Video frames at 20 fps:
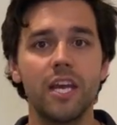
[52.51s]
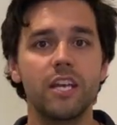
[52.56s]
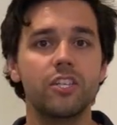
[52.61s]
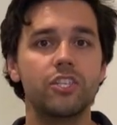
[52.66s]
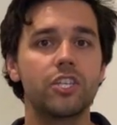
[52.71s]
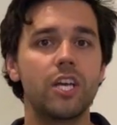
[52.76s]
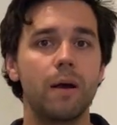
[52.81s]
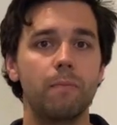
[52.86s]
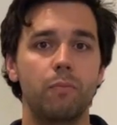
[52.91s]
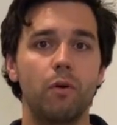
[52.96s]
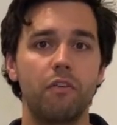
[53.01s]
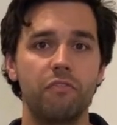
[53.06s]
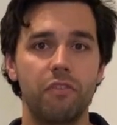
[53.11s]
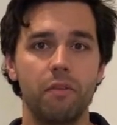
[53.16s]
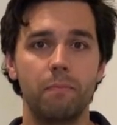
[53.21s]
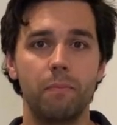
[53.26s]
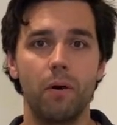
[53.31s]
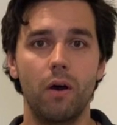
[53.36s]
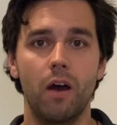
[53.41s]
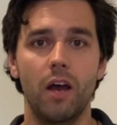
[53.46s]
jump off the
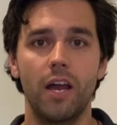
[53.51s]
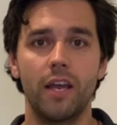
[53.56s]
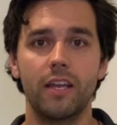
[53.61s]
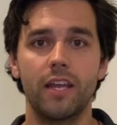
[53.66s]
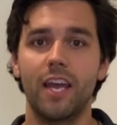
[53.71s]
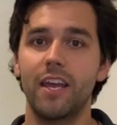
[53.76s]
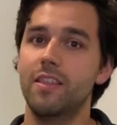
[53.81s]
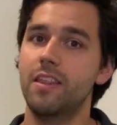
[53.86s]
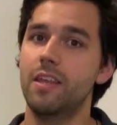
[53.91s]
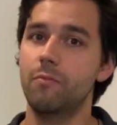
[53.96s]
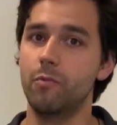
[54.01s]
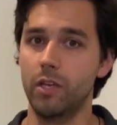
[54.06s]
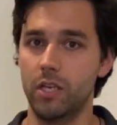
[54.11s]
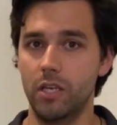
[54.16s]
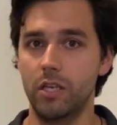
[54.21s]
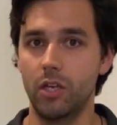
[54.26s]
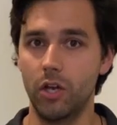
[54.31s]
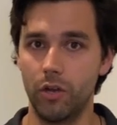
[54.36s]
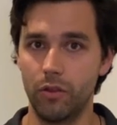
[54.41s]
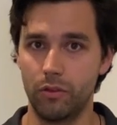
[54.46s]
bike, and then we
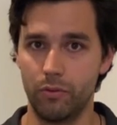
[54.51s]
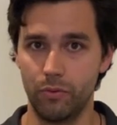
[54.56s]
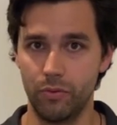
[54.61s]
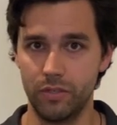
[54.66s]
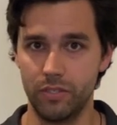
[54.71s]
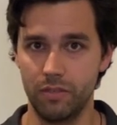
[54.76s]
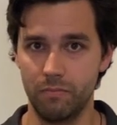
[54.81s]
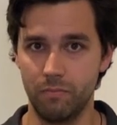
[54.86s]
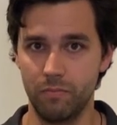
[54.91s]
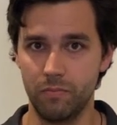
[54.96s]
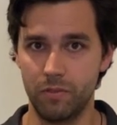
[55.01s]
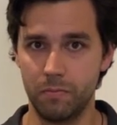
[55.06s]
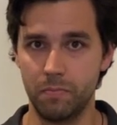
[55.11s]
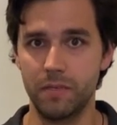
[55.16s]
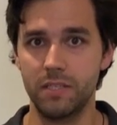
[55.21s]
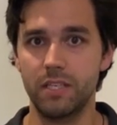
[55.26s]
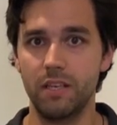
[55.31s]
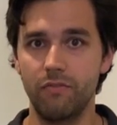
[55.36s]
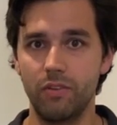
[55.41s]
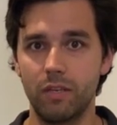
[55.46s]
can go through some
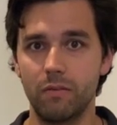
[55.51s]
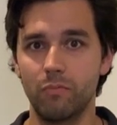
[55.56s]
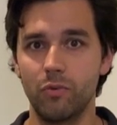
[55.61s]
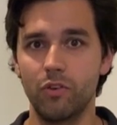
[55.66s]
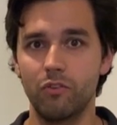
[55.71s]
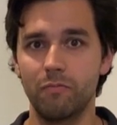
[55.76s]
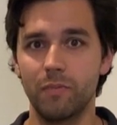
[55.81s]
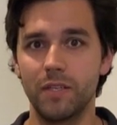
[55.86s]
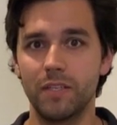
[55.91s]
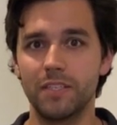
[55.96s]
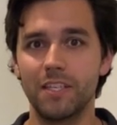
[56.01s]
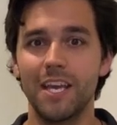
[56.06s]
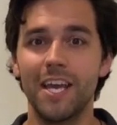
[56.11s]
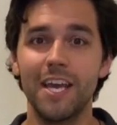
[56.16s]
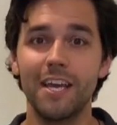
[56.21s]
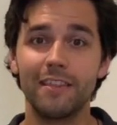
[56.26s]
specific movements.